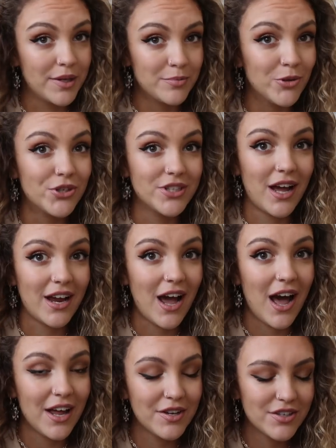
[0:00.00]
as much as I
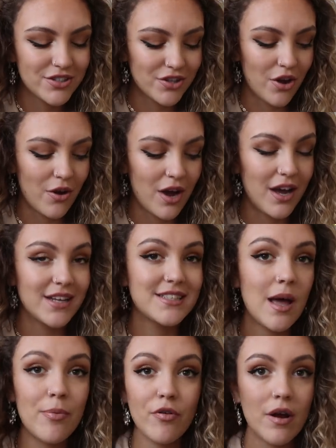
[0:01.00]
had. So I
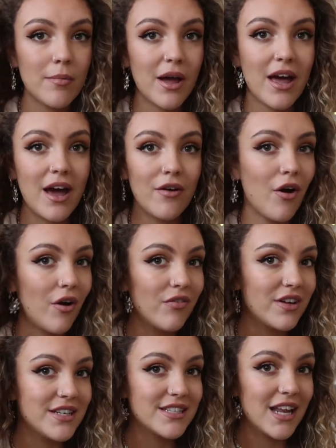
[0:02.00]
separate my hair
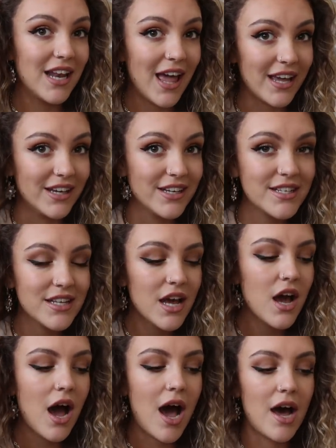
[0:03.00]
off into layers,
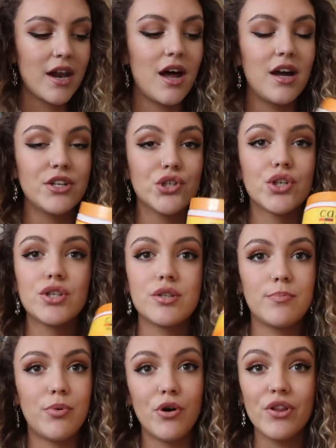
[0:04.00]
and I
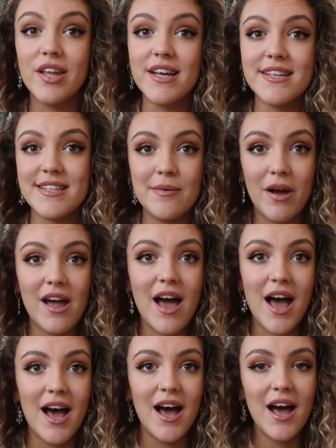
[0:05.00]
just put this in my
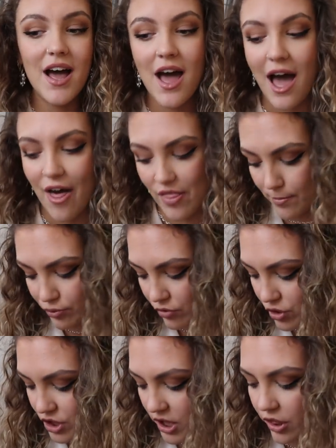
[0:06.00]
hair and then
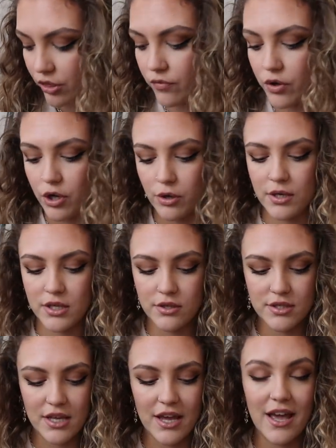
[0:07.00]
brush it through
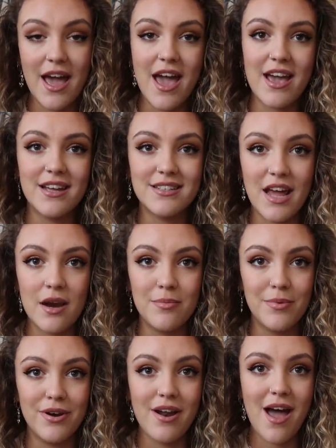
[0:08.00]
using a
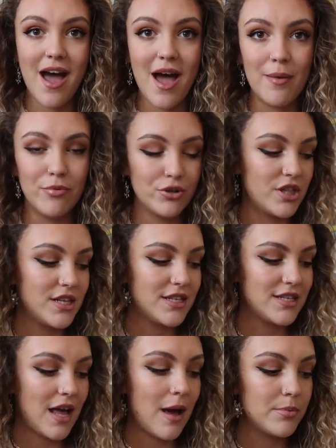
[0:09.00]
Denman hairbrush. This
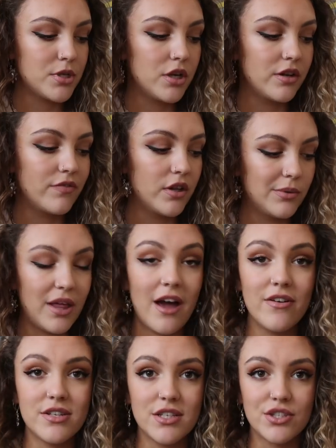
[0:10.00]
is absolutely filled with
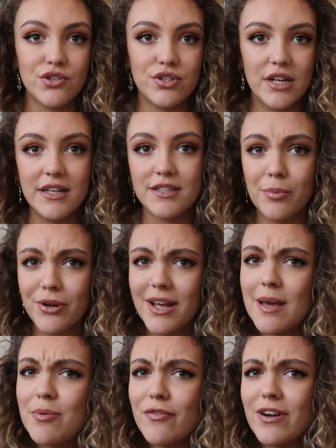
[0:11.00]
hair, it's disgusting, so I'm going
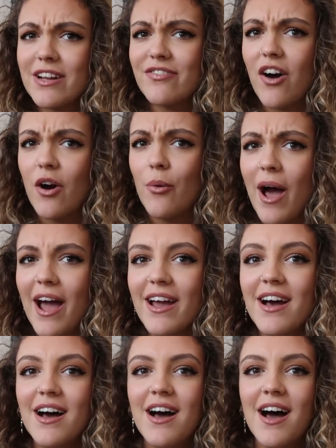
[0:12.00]
to keep it really far away.